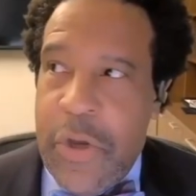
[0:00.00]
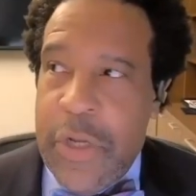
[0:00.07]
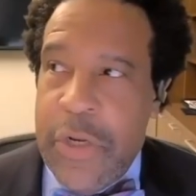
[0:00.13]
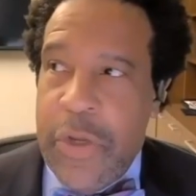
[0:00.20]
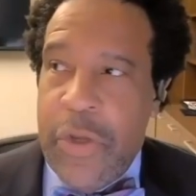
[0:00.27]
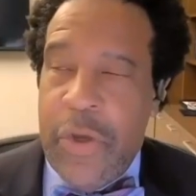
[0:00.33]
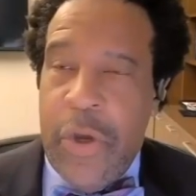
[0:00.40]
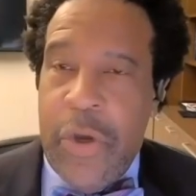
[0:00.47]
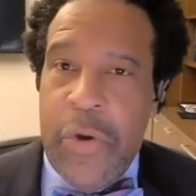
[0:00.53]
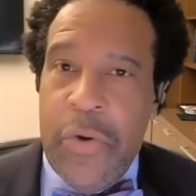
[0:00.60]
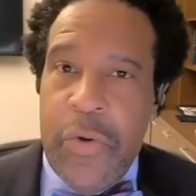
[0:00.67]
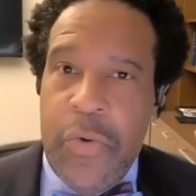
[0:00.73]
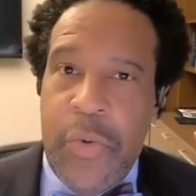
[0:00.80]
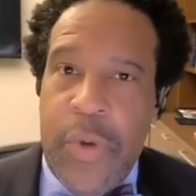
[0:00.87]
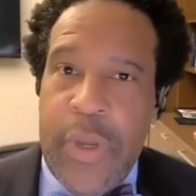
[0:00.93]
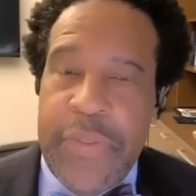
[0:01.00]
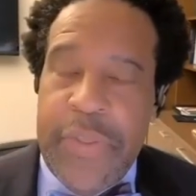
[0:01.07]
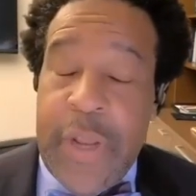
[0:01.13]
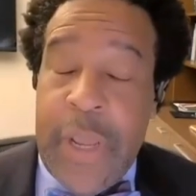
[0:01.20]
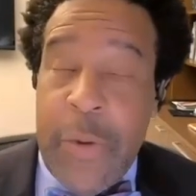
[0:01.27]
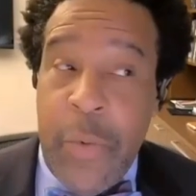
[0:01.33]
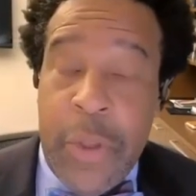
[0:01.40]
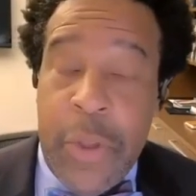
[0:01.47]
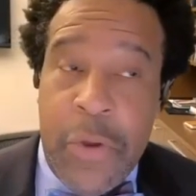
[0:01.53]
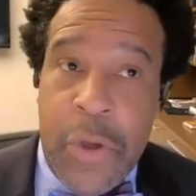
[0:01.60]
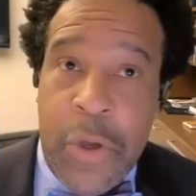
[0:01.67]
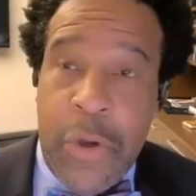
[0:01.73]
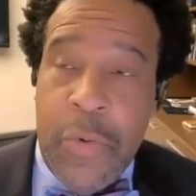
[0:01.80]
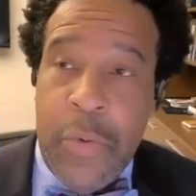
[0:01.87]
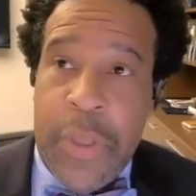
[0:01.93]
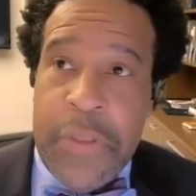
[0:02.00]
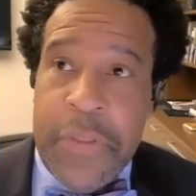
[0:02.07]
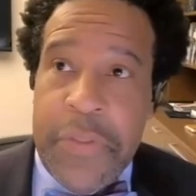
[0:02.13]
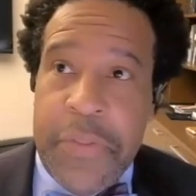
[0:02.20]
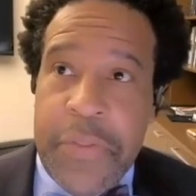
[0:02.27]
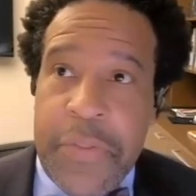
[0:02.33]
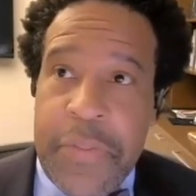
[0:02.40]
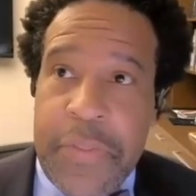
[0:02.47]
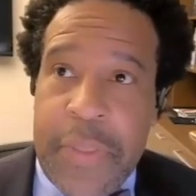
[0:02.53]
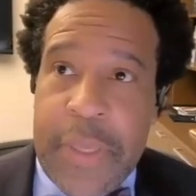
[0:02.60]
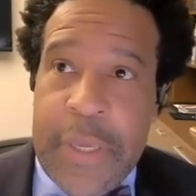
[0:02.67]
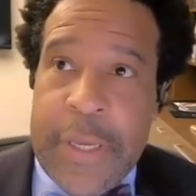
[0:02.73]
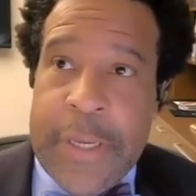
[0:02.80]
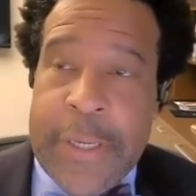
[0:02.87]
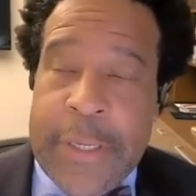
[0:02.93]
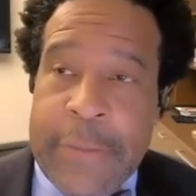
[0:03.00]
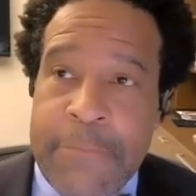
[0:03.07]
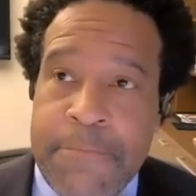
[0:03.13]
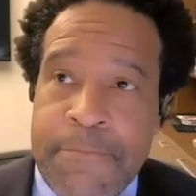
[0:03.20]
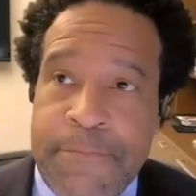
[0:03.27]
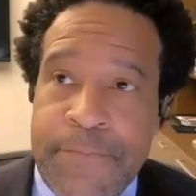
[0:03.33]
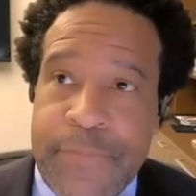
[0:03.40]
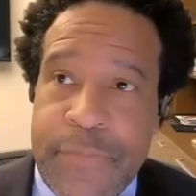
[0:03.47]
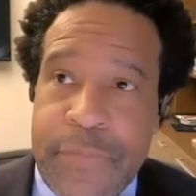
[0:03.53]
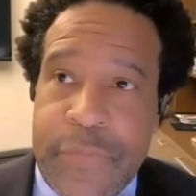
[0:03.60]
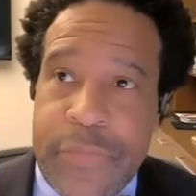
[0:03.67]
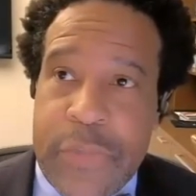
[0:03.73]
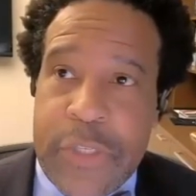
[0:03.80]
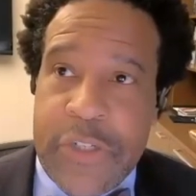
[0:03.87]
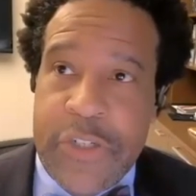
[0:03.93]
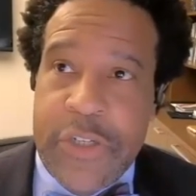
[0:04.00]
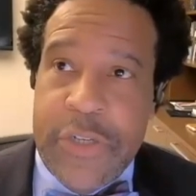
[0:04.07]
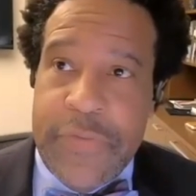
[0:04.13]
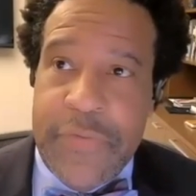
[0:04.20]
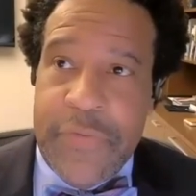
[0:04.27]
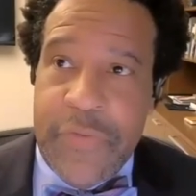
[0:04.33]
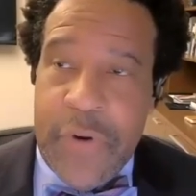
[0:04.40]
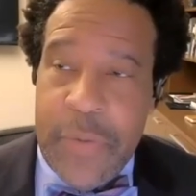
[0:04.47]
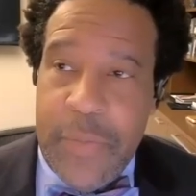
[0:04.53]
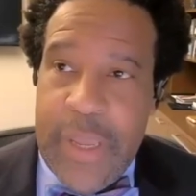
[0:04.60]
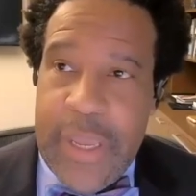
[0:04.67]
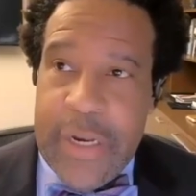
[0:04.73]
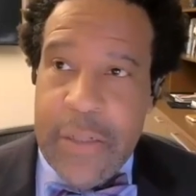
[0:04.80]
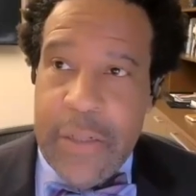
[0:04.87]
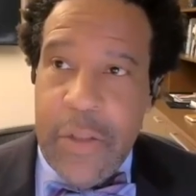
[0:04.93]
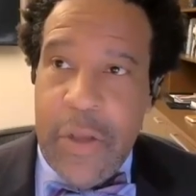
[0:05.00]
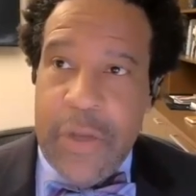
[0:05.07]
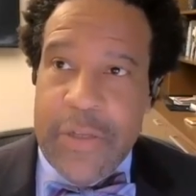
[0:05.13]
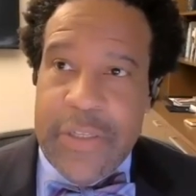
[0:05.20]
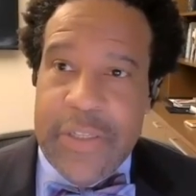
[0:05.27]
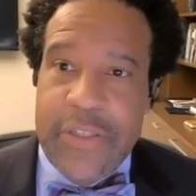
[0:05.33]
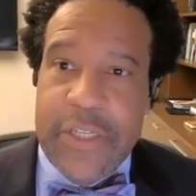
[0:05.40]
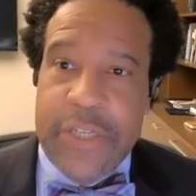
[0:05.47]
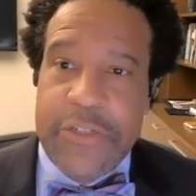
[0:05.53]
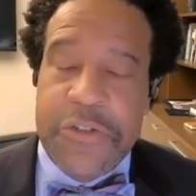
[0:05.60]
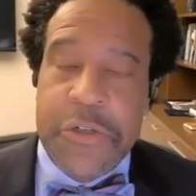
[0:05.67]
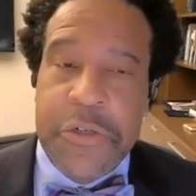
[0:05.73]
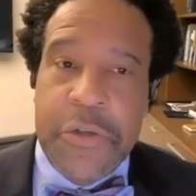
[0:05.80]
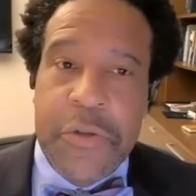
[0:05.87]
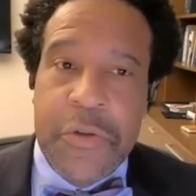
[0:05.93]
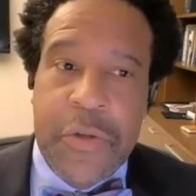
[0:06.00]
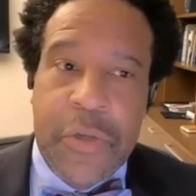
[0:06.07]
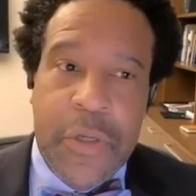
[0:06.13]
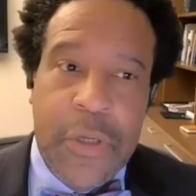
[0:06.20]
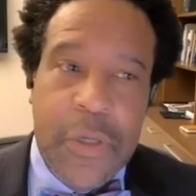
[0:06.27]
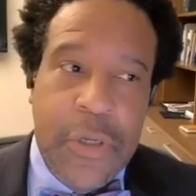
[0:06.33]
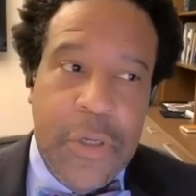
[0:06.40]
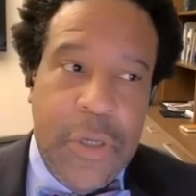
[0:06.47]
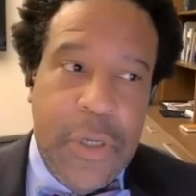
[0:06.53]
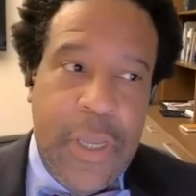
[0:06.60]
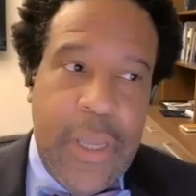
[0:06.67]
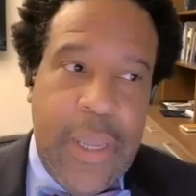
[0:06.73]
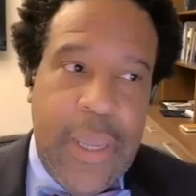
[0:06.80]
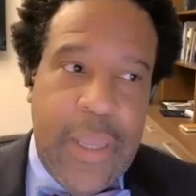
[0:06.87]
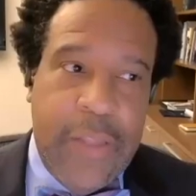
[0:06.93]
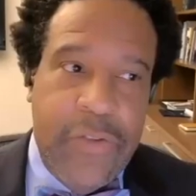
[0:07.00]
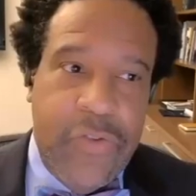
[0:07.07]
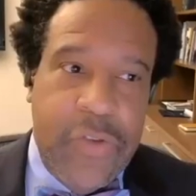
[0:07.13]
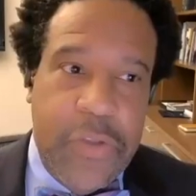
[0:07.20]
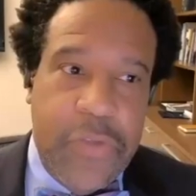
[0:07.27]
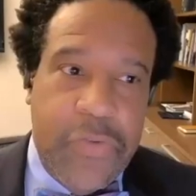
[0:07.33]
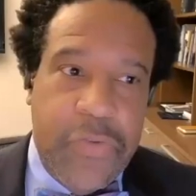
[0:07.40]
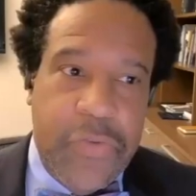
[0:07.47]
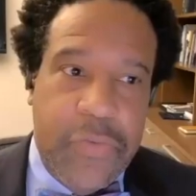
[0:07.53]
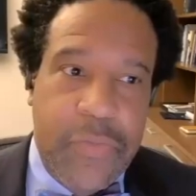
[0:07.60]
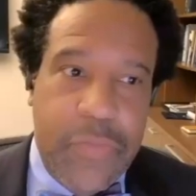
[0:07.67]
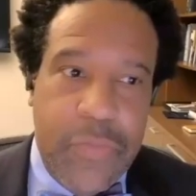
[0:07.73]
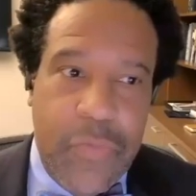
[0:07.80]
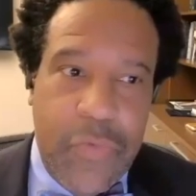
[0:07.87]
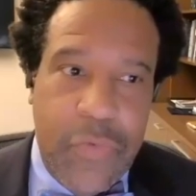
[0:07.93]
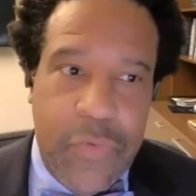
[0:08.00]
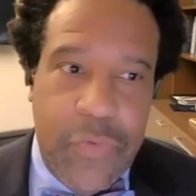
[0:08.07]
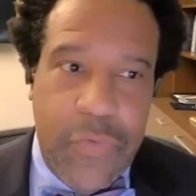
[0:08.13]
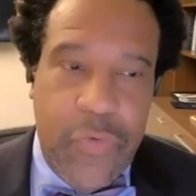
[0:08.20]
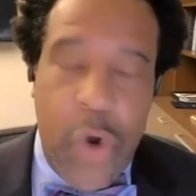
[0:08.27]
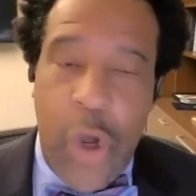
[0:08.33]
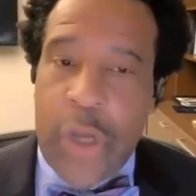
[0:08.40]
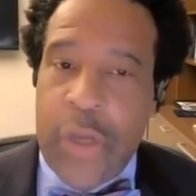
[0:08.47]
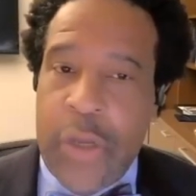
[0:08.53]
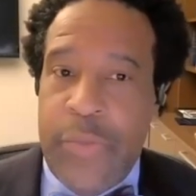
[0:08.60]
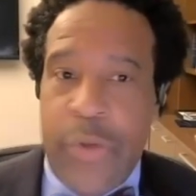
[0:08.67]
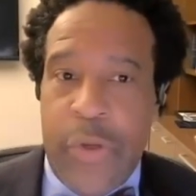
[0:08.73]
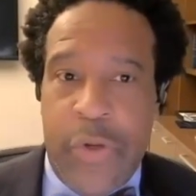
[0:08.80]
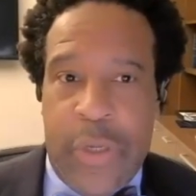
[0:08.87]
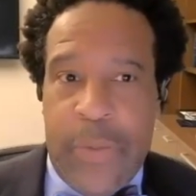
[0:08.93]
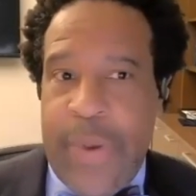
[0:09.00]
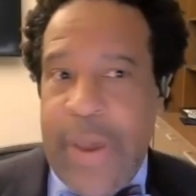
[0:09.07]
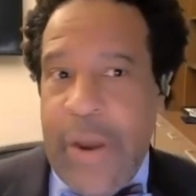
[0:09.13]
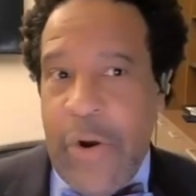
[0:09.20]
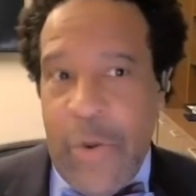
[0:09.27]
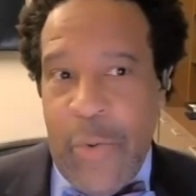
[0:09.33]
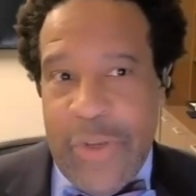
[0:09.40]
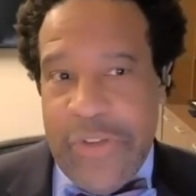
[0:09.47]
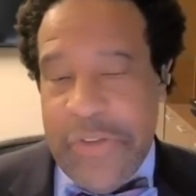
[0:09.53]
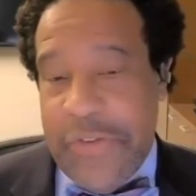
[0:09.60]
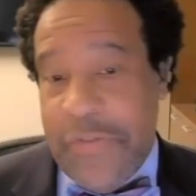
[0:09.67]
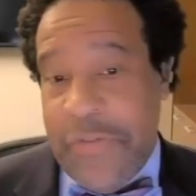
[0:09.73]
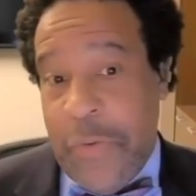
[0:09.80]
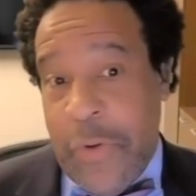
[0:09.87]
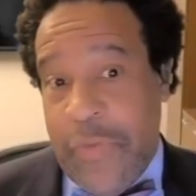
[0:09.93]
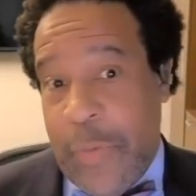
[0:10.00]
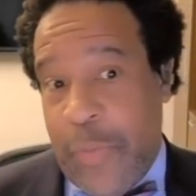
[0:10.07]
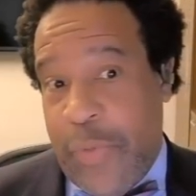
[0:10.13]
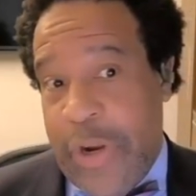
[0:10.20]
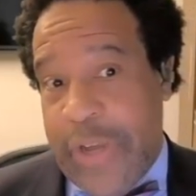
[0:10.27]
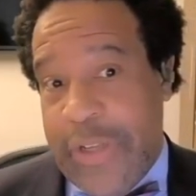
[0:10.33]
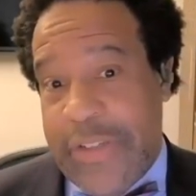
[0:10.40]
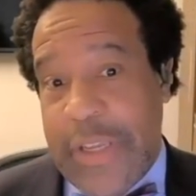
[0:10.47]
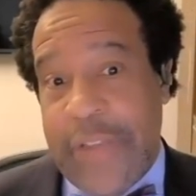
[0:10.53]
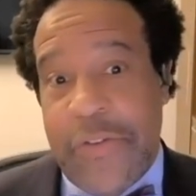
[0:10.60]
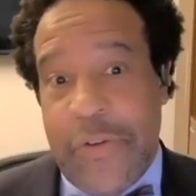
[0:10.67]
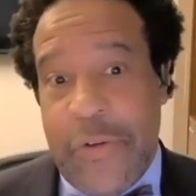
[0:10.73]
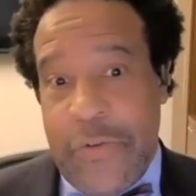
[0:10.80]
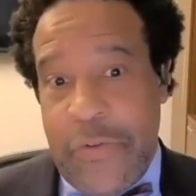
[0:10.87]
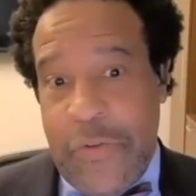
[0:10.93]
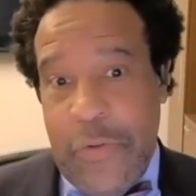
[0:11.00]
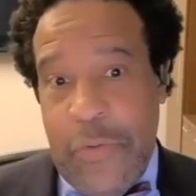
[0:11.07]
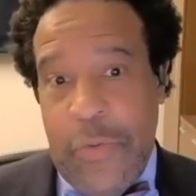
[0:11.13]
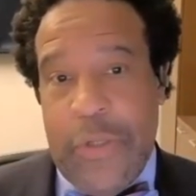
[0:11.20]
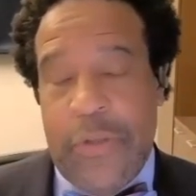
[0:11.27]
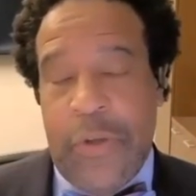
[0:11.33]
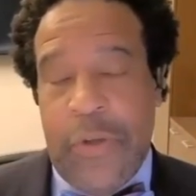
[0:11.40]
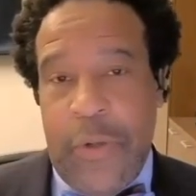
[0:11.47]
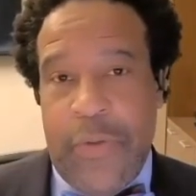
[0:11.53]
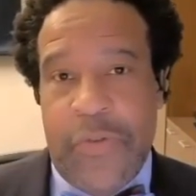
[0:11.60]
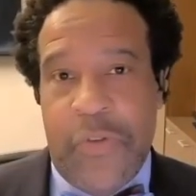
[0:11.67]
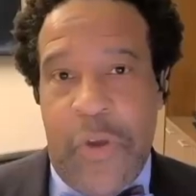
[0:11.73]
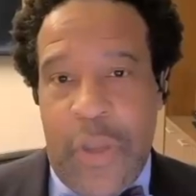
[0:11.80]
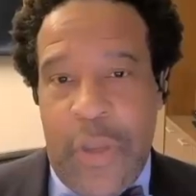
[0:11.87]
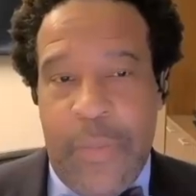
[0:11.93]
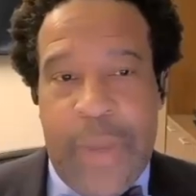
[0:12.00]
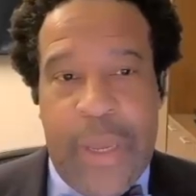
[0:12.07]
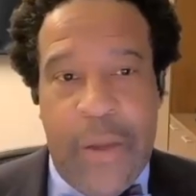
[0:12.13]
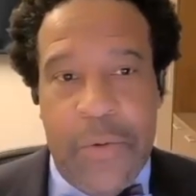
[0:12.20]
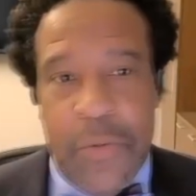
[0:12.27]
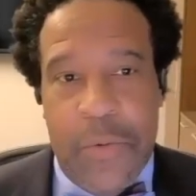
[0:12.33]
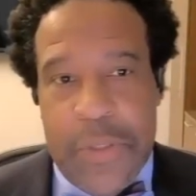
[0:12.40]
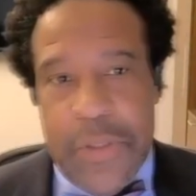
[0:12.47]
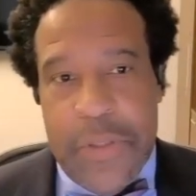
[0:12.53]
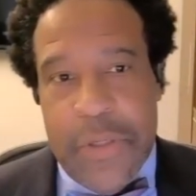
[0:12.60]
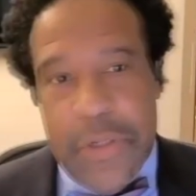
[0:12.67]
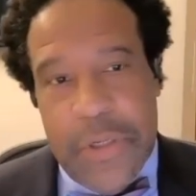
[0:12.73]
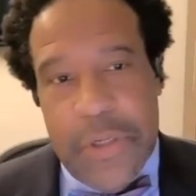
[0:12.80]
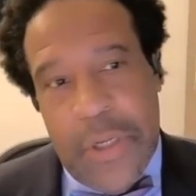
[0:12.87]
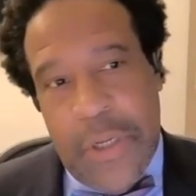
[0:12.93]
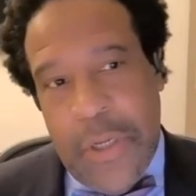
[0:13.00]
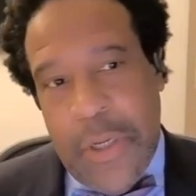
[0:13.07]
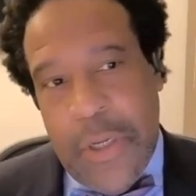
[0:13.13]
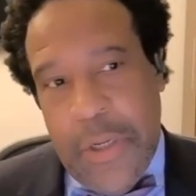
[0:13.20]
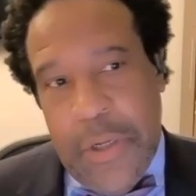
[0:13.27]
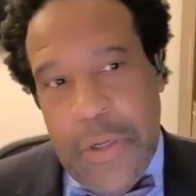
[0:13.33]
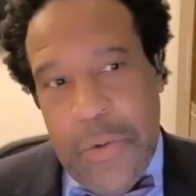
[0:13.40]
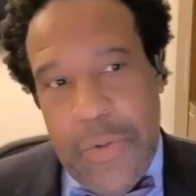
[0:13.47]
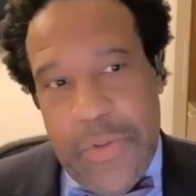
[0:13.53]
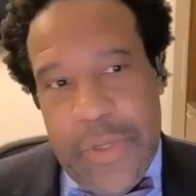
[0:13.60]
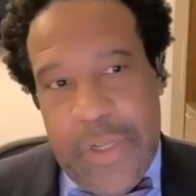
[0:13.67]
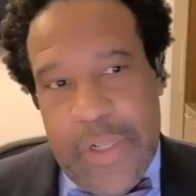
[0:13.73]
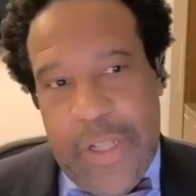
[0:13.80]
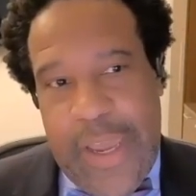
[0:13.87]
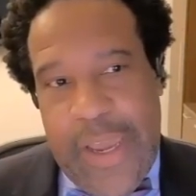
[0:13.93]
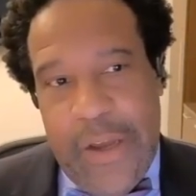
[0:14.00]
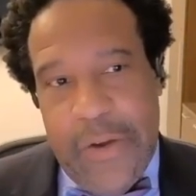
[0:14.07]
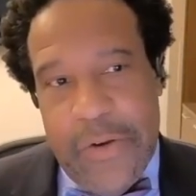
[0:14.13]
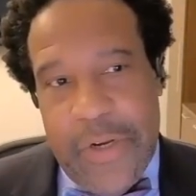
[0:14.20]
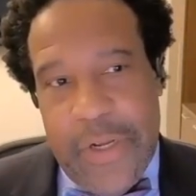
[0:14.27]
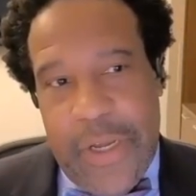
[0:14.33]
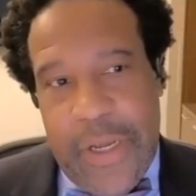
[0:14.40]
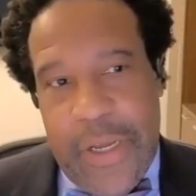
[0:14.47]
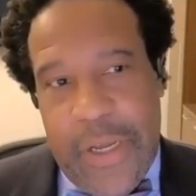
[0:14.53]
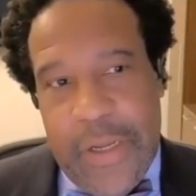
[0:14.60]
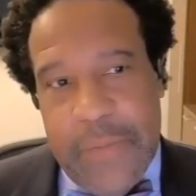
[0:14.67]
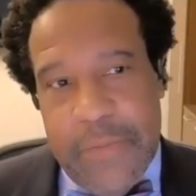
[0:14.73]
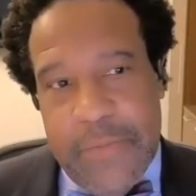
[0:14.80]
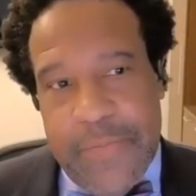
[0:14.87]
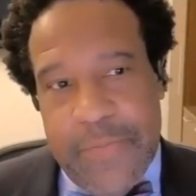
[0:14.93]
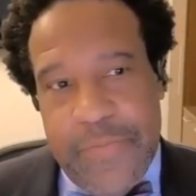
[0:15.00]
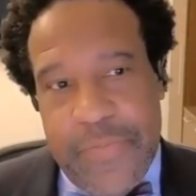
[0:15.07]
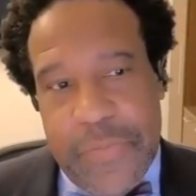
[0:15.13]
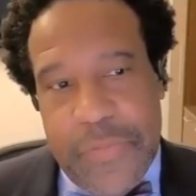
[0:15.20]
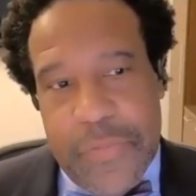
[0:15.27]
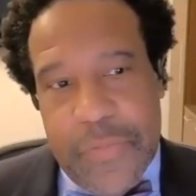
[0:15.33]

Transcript: going to go with, and I will go with um, the shift from analog to digital and just raw computing power, which is sort of a predecessor to what Tony was talking about with the with the cloud. Um,